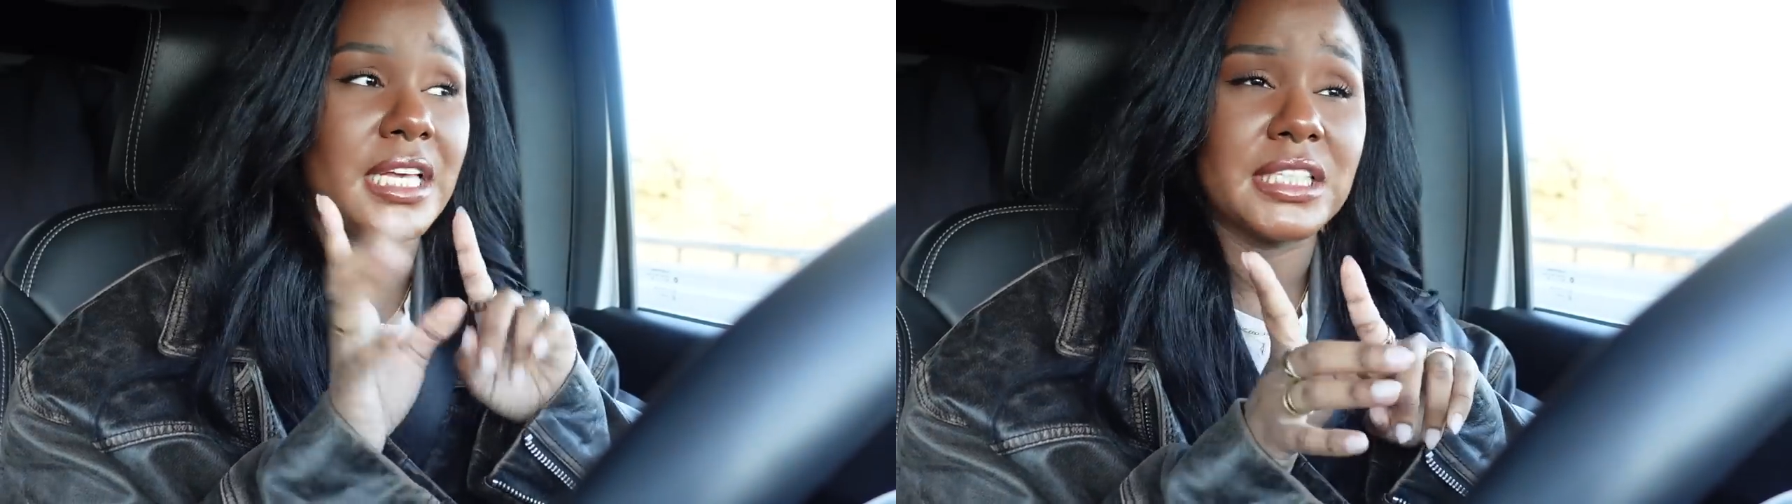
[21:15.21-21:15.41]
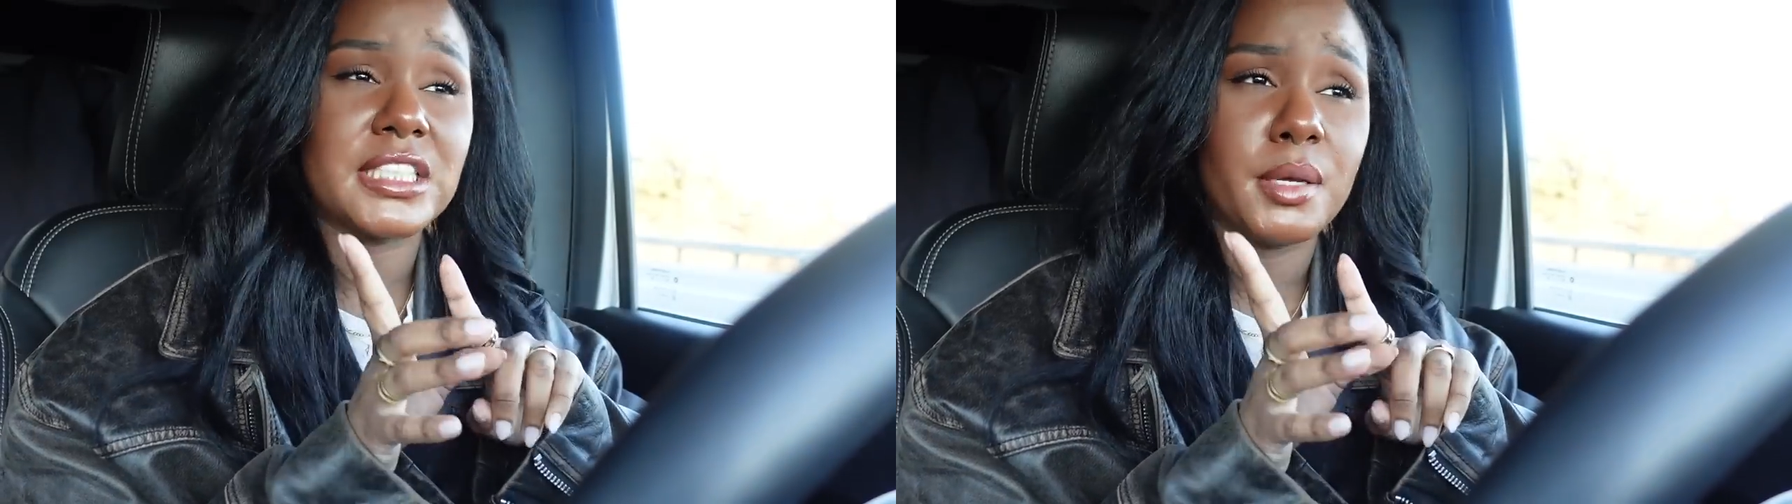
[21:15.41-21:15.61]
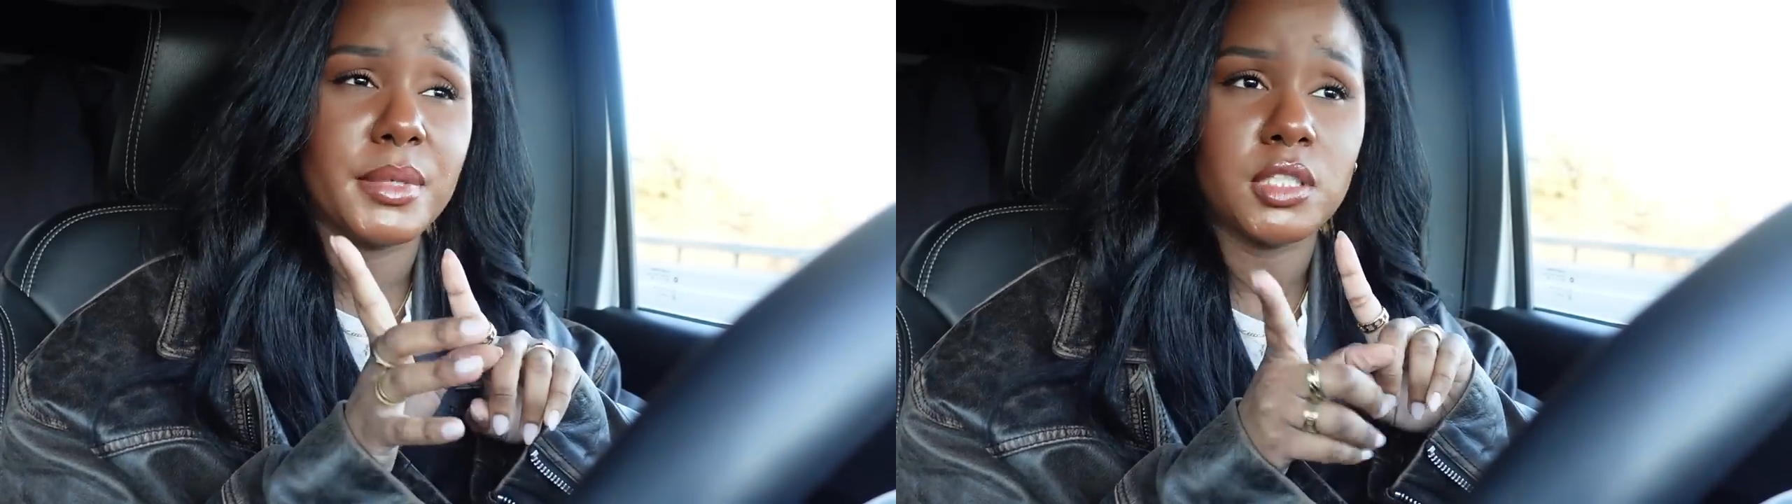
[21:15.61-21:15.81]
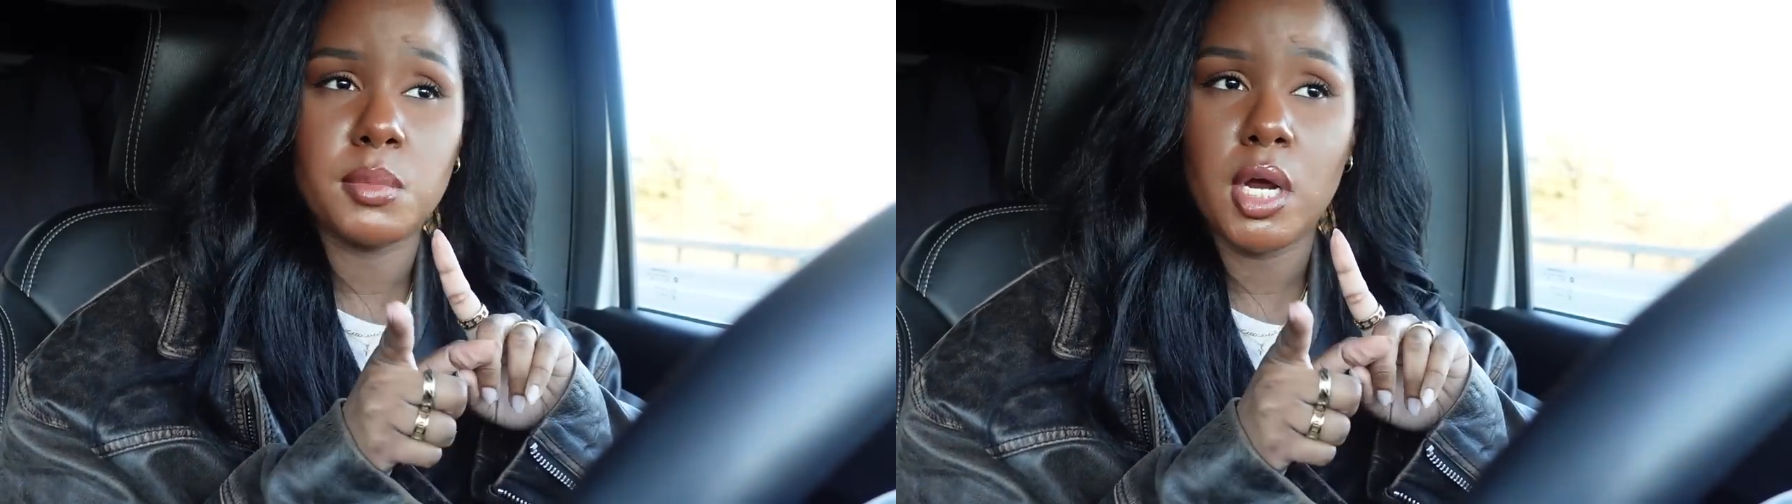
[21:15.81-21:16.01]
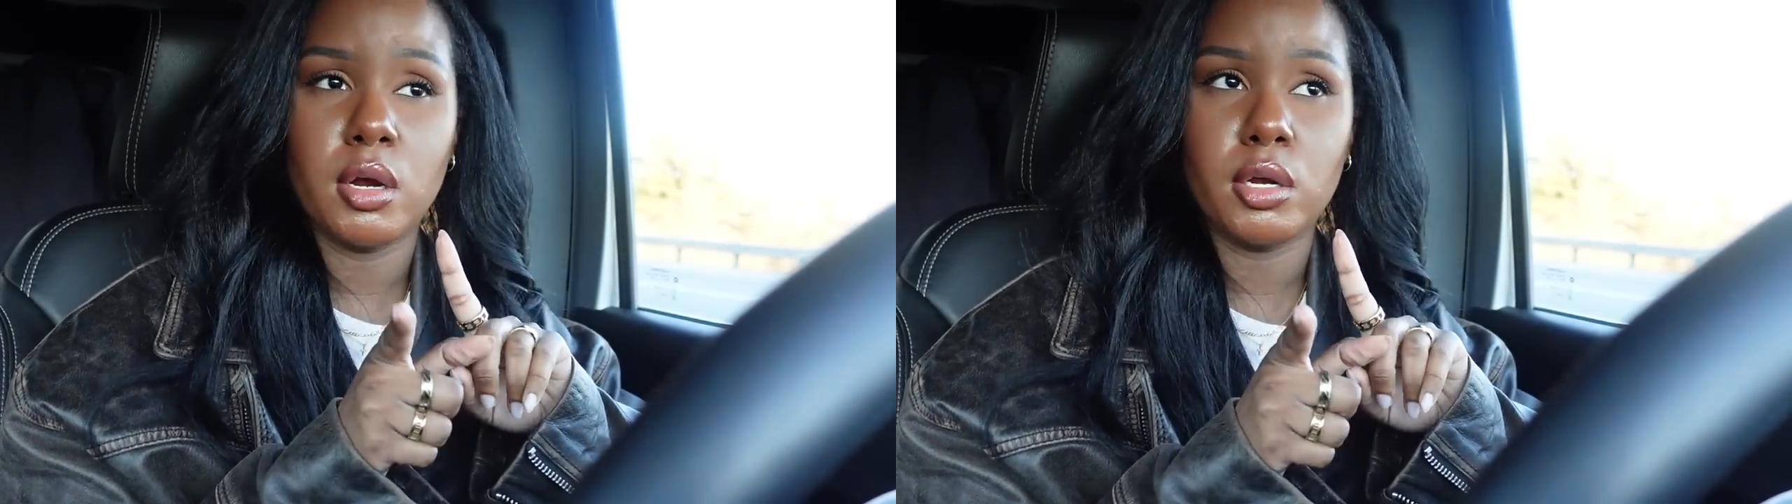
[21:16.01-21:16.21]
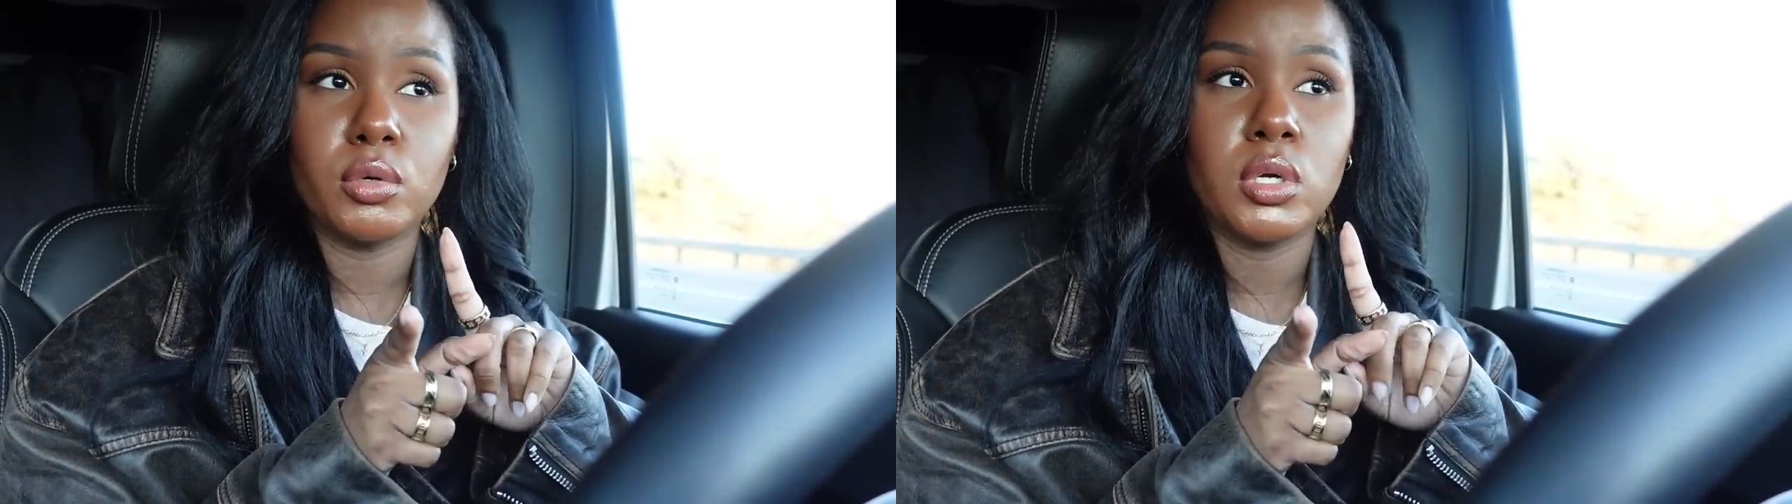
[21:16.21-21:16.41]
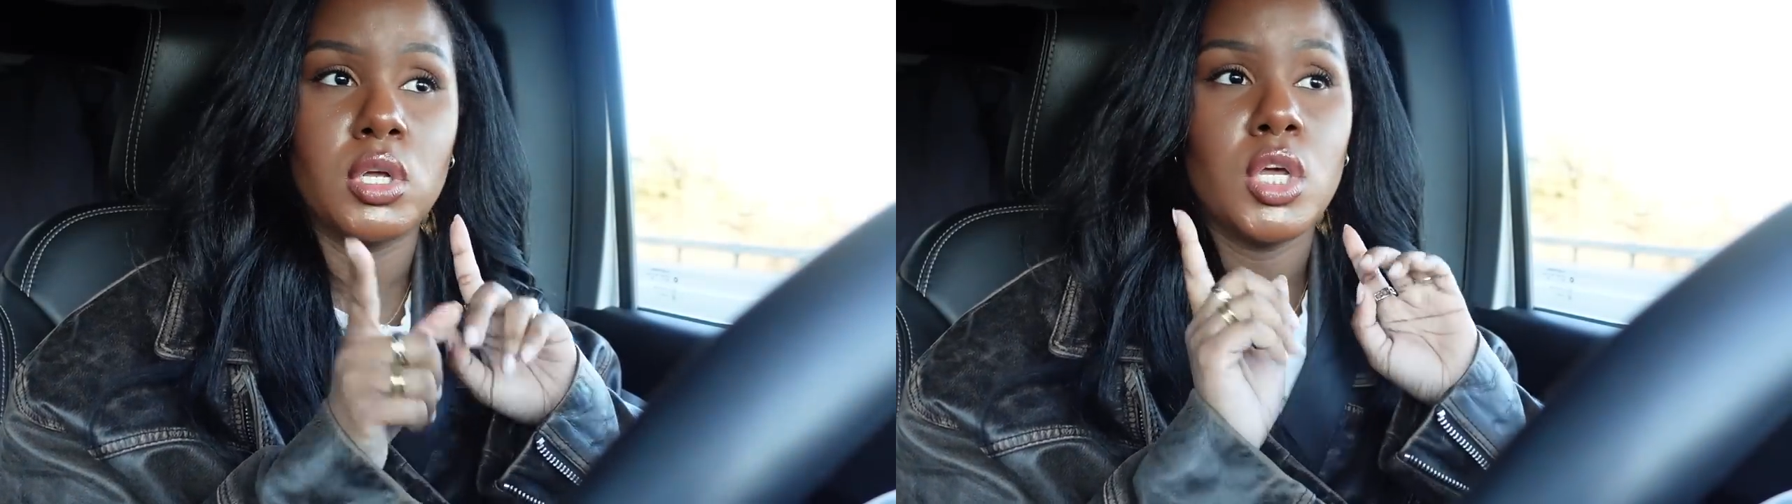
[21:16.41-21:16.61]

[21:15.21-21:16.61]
is coming tomorrow